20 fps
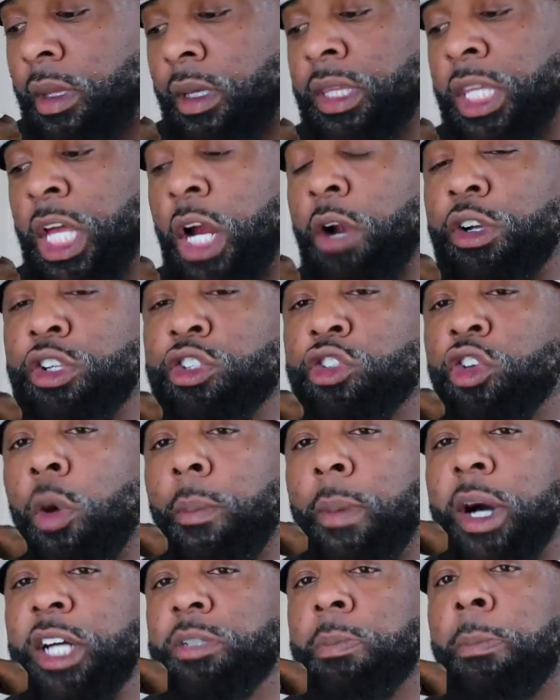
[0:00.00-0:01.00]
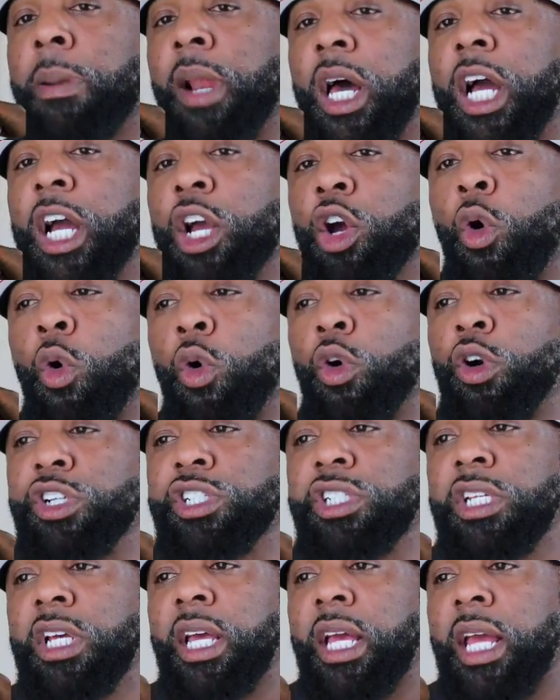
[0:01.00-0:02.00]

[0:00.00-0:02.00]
there is so much blood gorge